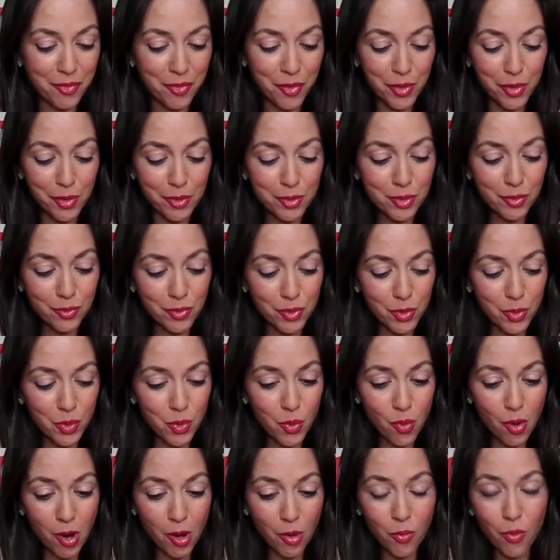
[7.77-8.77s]
For those of you
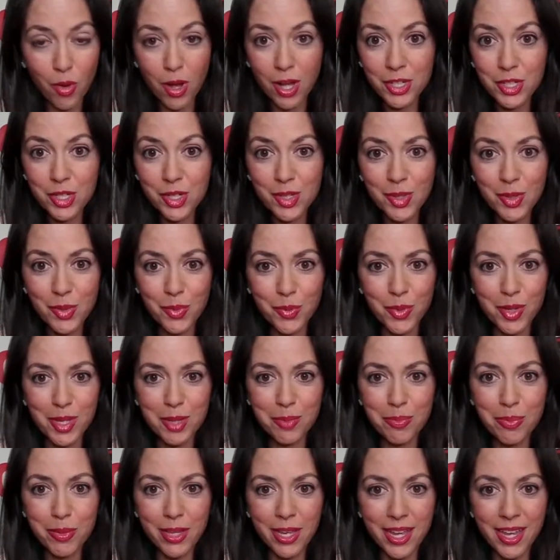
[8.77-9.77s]
who are watching the
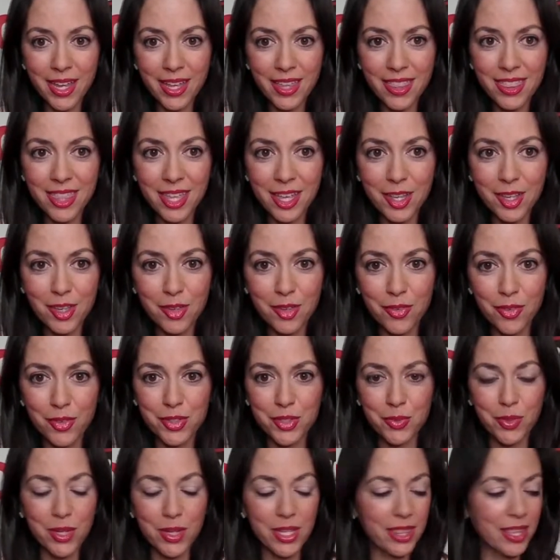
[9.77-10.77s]
replay, thank you for
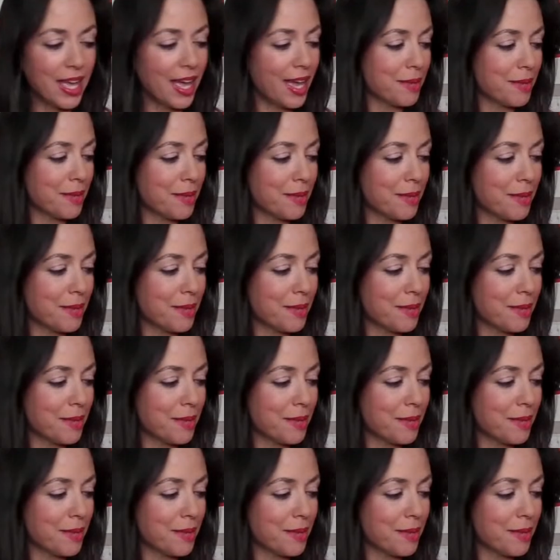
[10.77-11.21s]
doing that.